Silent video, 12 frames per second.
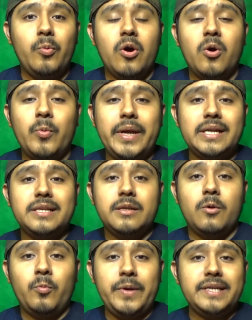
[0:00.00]
on week
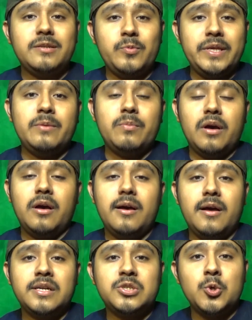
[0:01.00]
to week
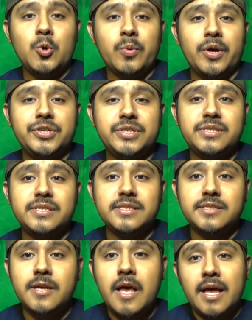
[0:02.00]
tool
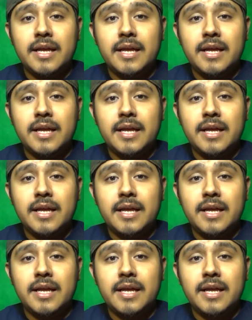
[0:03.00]
purchases.